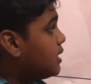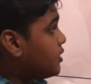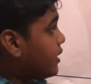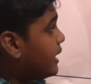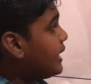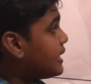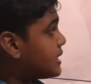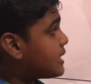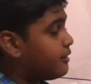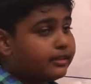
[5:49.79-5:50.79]
So he
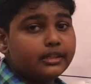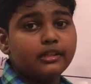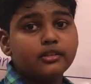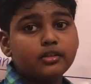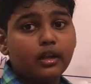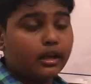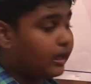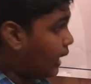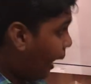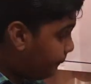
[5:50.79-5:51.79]
discovered
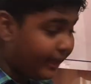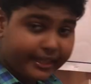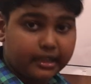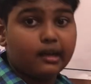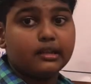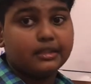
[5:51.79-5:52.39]
America.